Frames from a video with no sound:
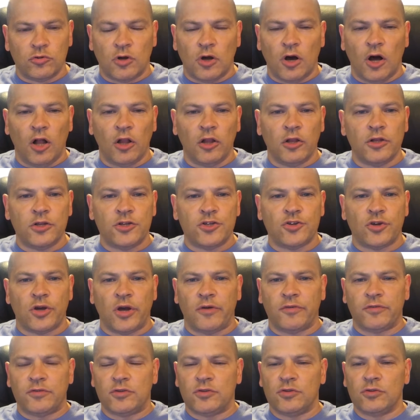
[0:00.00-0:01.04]
college, you
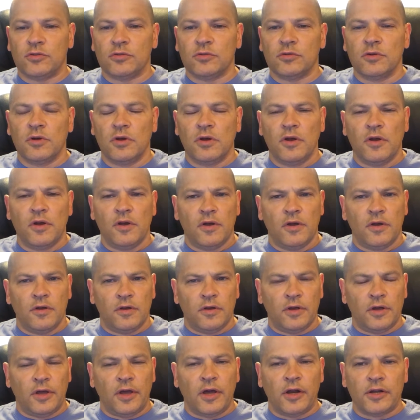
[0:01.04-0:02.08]
have to
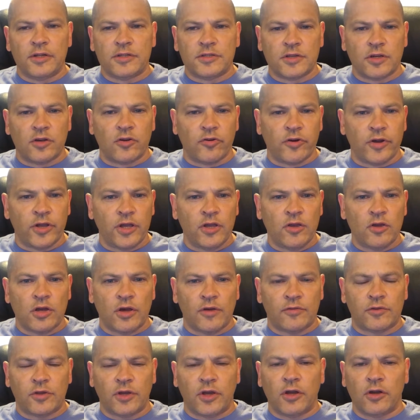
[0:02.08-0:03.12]
get a degree, you
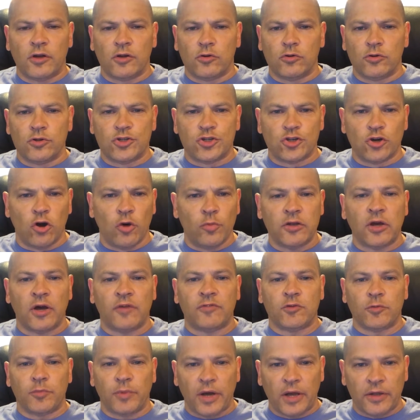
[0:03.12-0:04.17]
have to get a good job, you have
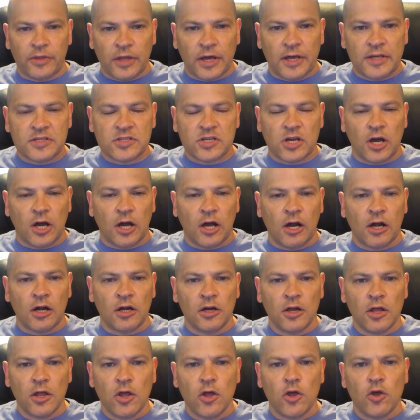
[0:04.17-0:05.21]
to buy a nice car,
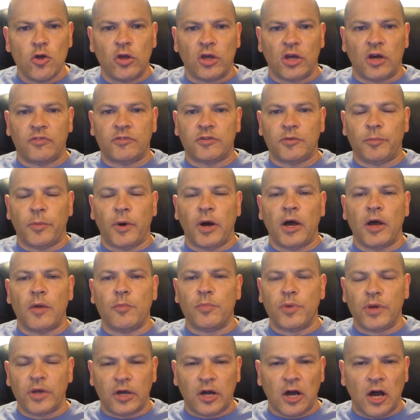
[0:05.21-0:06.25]
you have to buy a
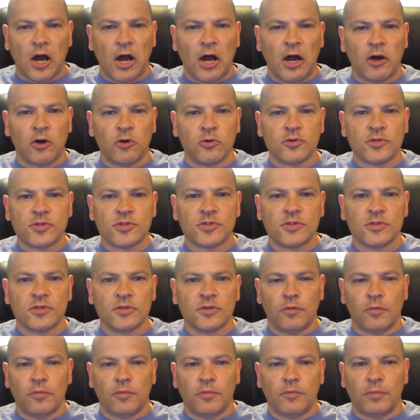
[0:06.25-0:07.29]
big house.
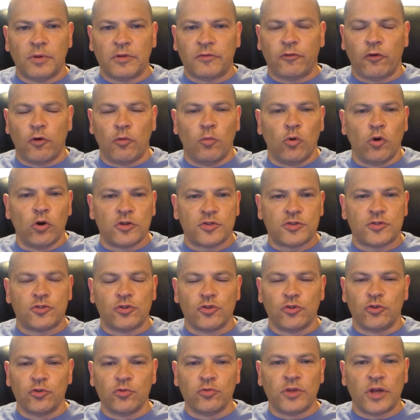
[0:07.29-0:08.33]
But for most, to
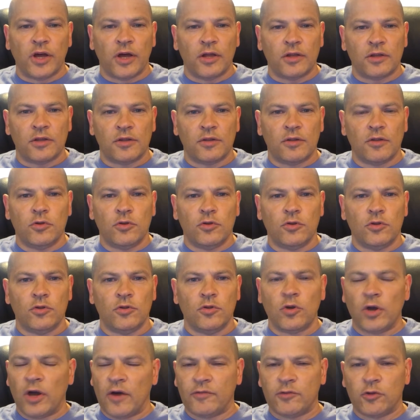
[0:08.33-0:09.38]
do that,
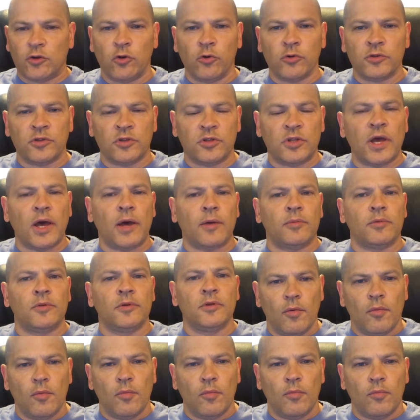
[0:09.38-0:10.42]
you have to go into debt.
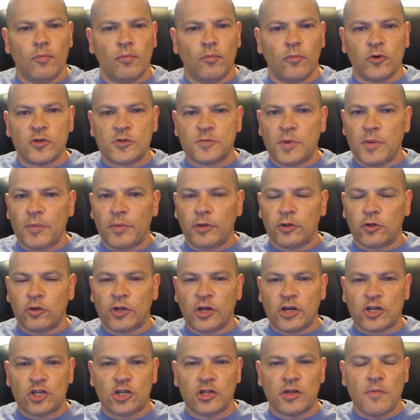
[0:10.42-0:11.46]
Most people don't
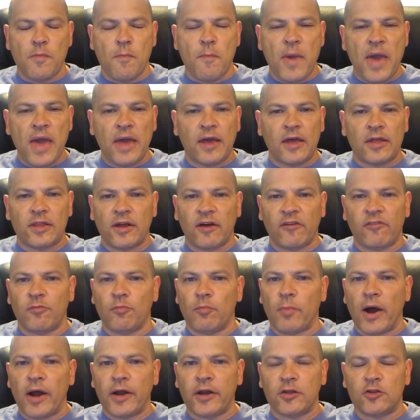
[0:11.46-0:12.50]
actually make enough
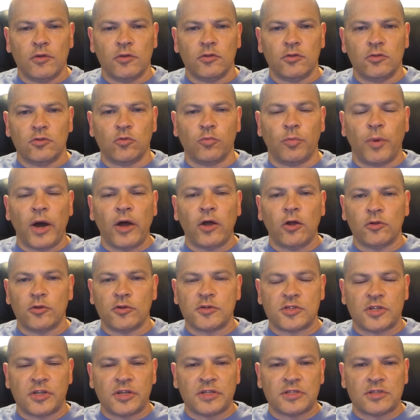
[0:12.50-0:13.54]
money to buy all
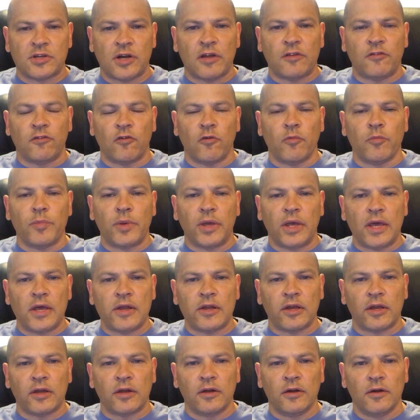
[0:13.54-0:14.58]
those things right from the
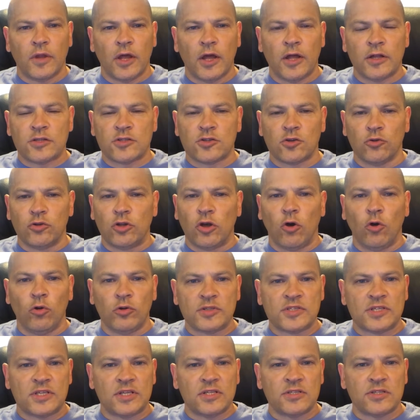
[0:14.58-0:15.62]
beginning. And so the whole
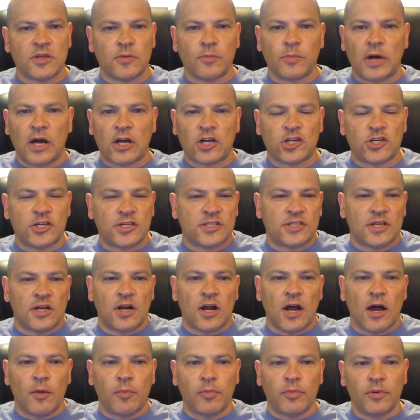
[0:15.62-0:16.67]
system actually set
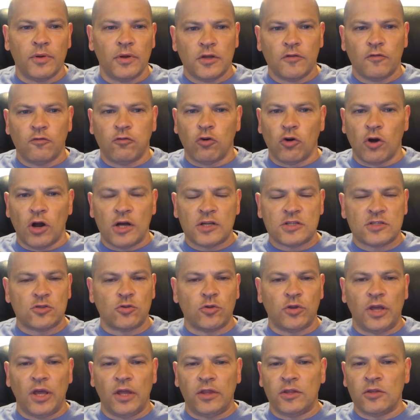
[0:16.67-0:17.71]
up for us to
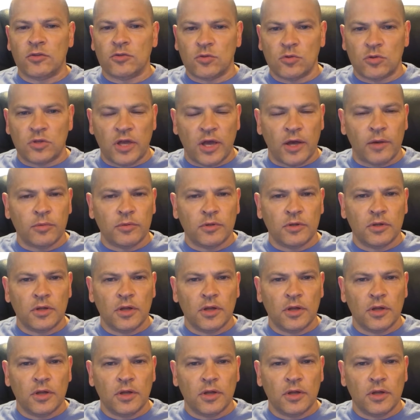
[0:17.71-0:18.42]
get into debt